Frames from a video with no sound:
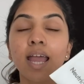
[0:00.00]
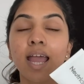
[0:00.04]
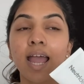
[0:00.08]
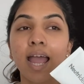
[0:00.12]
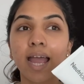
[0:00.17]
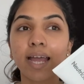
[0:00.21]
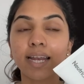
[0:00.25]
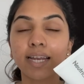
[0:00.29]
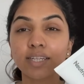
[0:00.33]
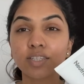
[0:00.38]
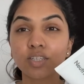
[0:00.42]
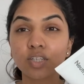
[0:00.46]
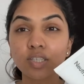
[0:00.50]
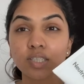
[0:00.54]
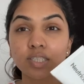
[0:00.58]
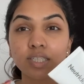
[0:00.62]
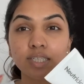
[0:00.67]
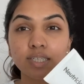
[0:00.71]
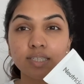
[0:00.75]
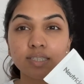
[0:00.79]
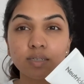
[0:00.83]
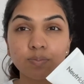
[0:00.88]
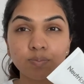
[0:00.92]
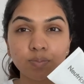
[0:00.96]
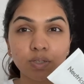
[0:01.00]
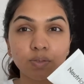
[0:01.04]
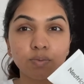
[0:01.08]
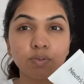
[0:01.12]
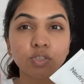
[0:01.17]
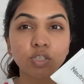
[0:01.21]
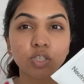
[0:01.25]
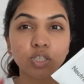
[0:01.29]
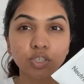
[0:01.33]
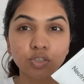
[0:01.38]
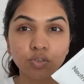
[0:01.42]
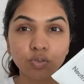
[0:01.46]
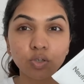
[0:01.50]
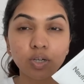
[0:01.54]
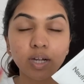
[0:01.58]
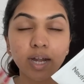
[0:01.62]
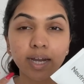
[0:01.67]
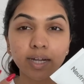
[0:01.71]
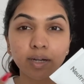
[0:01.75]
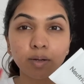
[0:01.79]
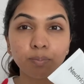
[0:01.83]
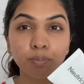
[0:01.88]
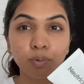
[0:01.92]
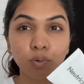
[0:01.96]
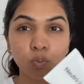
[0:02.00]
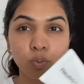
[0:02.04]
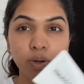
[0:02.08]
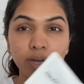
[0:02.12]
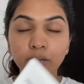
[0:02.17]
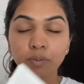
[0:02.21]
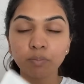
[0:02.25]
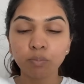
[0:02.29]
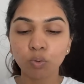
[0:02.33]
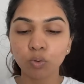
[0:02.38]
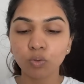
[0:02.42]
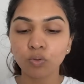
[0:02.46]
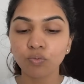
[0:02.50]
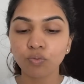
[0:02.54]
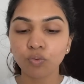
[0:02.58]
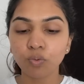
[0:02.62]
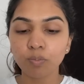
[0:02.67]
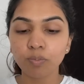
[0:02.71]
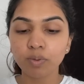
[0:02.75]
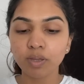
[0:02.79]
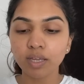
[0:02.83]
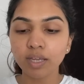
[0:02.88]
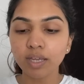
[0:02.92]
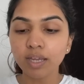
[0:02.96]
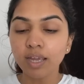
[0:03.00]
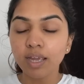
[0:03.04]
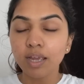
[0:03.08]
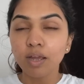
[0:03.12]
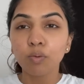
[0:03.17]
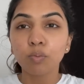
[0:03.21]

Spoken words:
and I just needed something which can, you know, kind of provide both for me